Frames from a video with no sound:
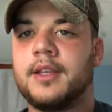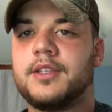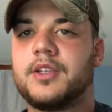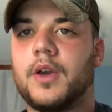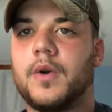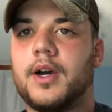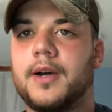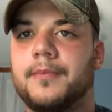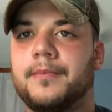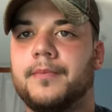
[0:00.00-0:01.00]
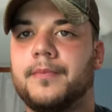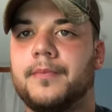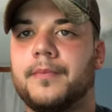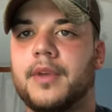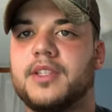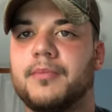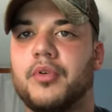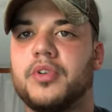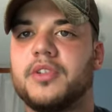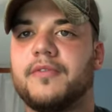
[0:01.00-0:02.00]
So um, it's
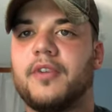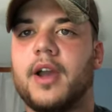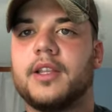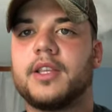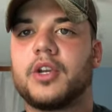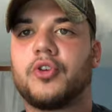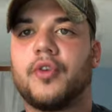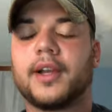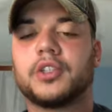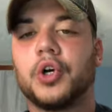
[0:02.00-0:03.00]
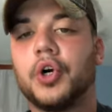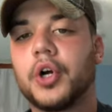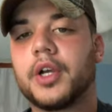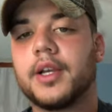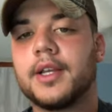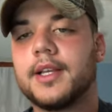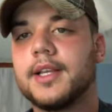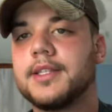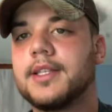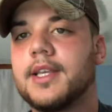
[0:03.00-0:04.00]
important to find the correct hook
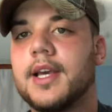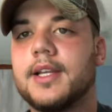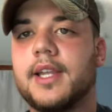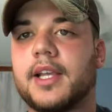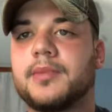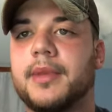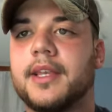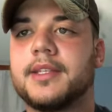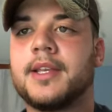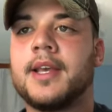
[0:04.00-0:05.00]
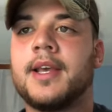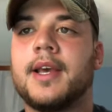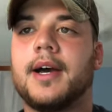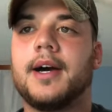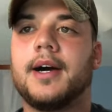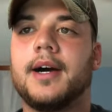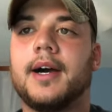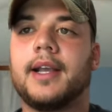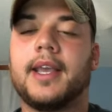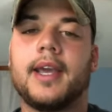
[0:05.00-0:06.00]
is the uh, next piece. Uh,
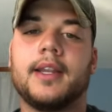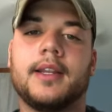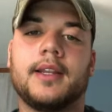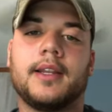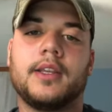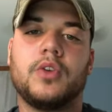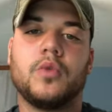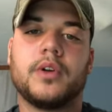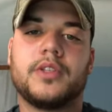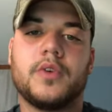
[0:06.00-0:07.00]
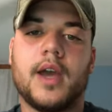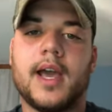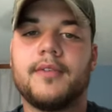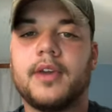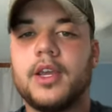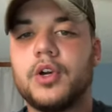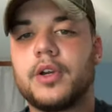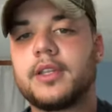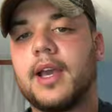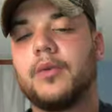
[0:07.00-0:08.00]
again, you want to have a
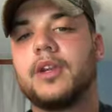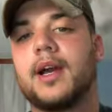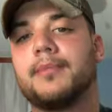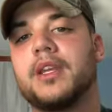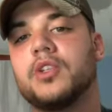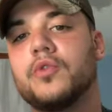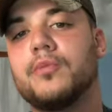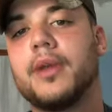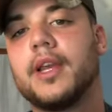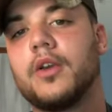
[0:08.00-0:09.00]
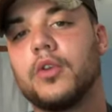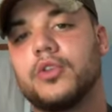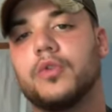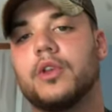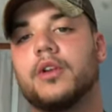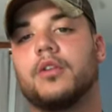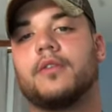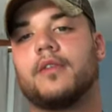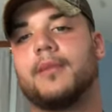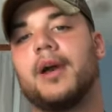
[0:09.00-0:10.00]
hook that would not be too big or too
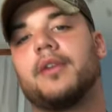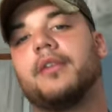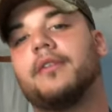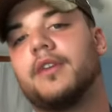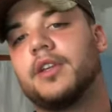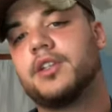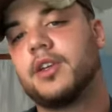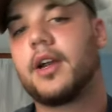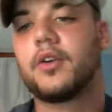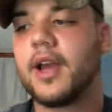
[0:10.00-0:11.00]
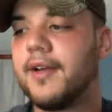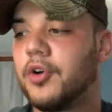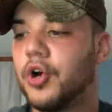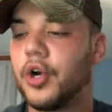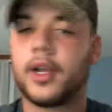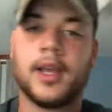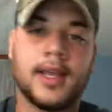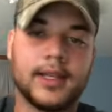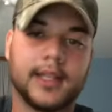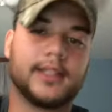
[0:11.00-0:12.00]
little for the mouth of the fish. You're not going to have a hook
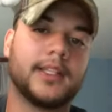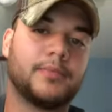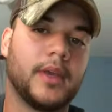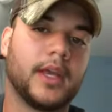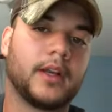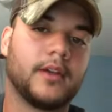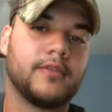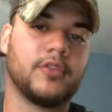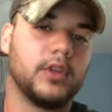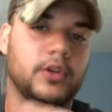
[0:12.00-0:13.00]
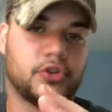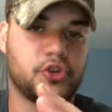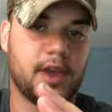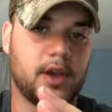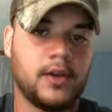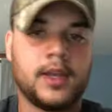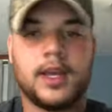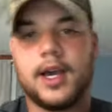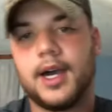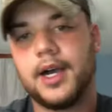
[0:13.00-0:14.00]
that's this big for a little trout.
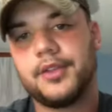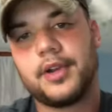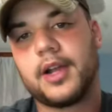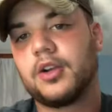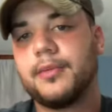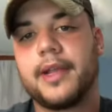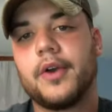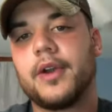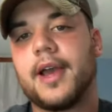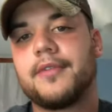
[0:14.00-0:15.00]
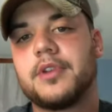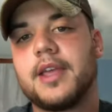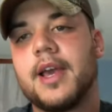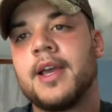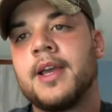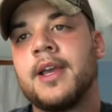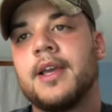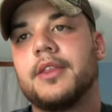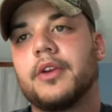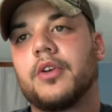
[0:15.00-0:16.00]
Uh, they're not going to be going after that.
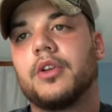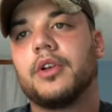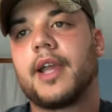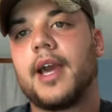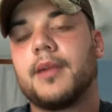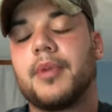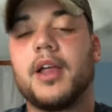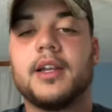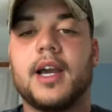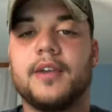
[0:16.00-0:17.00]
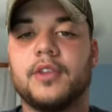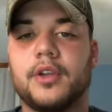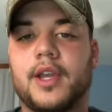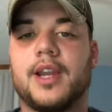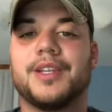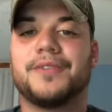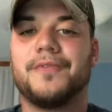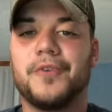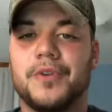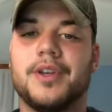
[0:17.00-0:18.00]
They're going to look at it, probably not even look at it as
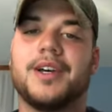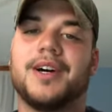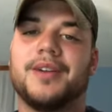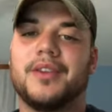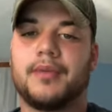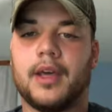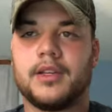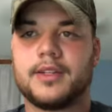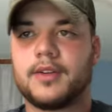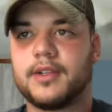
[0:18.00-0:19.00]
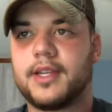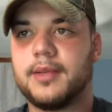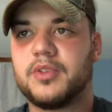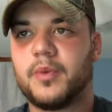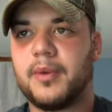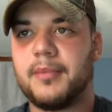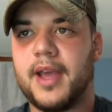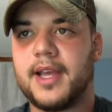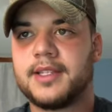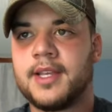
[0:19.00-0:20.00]
food. Uh, they're probably just going to keep swimming
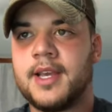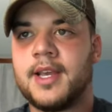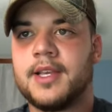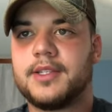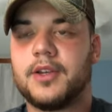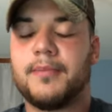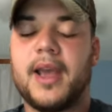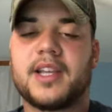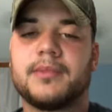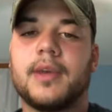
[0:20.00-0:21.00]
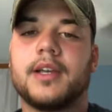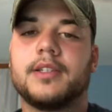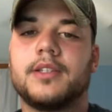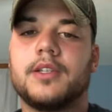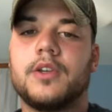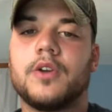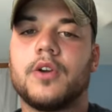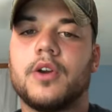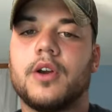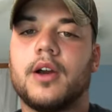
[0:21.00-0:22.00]
past. So to maximize
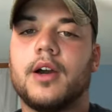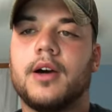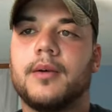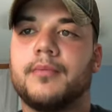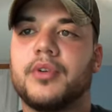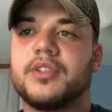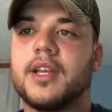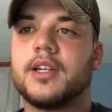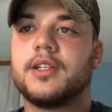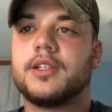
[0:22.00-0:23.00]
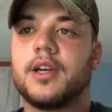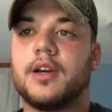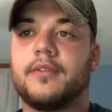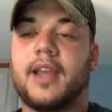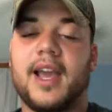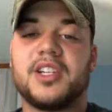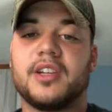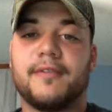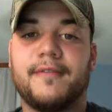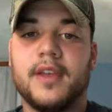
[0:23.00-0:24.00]
your um, percentage of
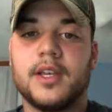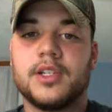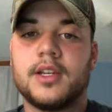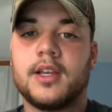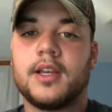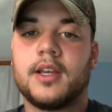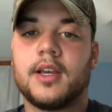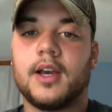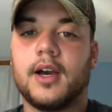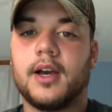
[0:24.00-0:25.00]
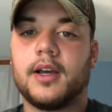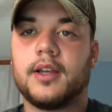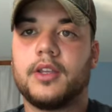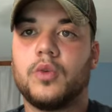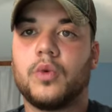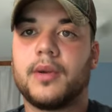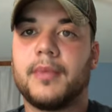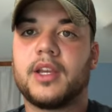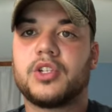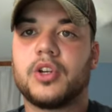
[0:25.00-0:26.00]
catching a fish, uh, you want to
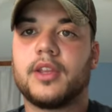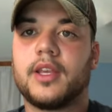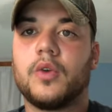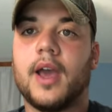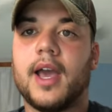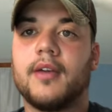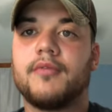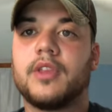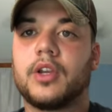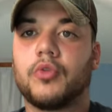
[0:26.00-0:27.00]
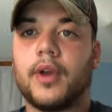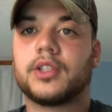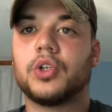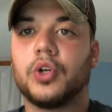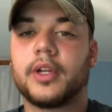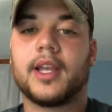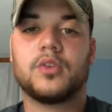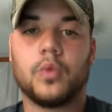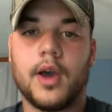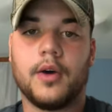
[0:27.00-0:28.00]
make sure that you have the correct hook
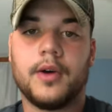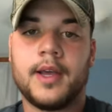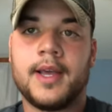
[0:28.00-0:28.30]
as well.